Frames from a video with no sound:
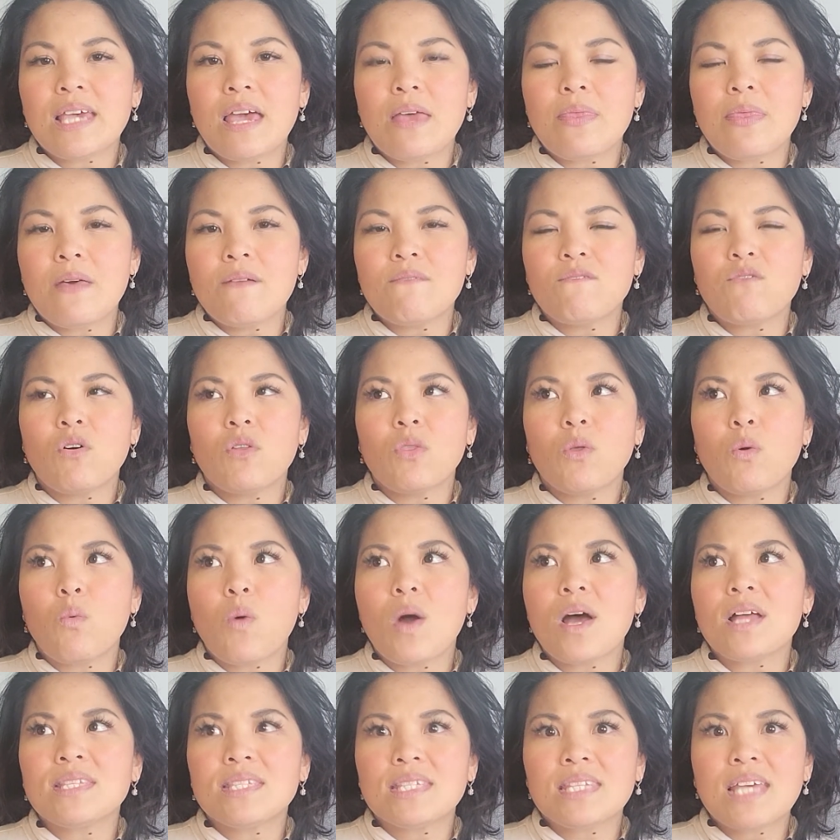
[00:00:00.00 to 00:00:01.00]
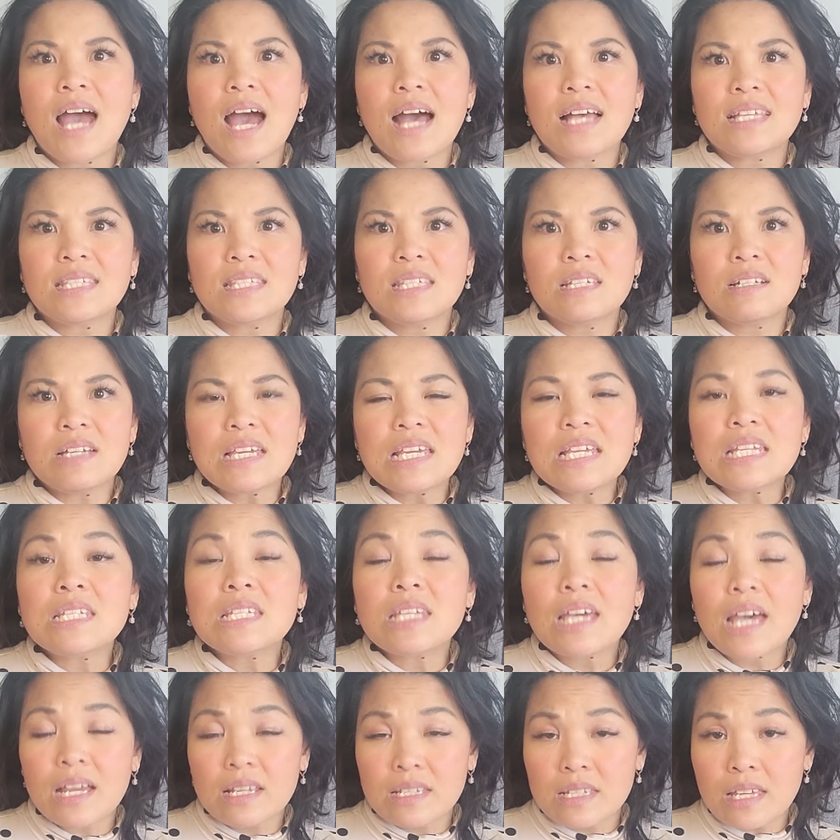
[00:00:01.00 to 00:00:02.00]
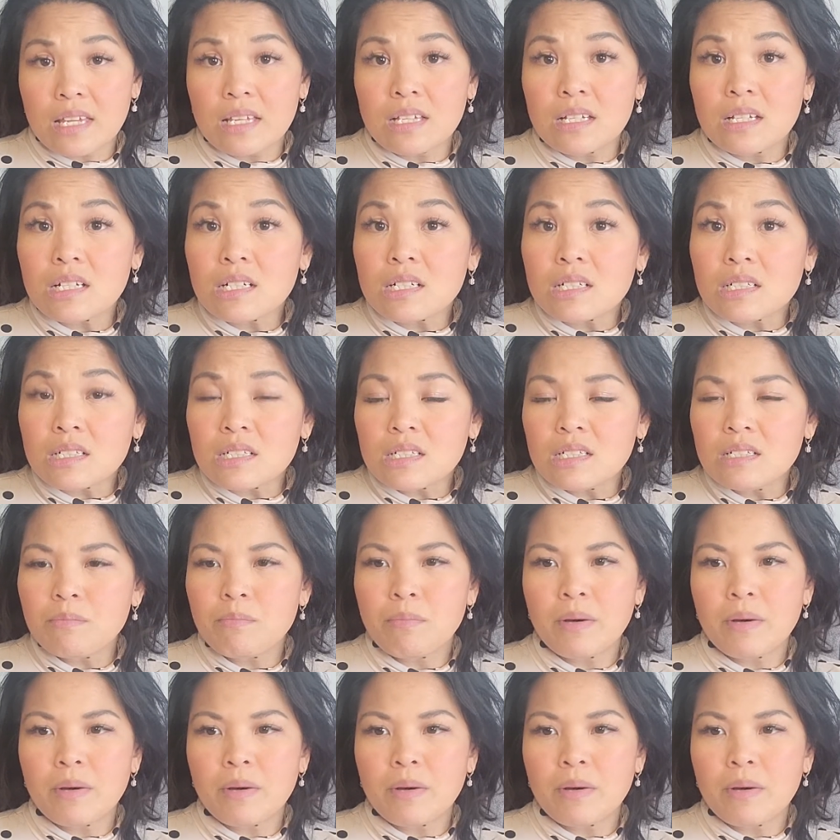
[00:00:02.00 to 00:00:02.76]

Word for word: and then for the ones that are still intact and good,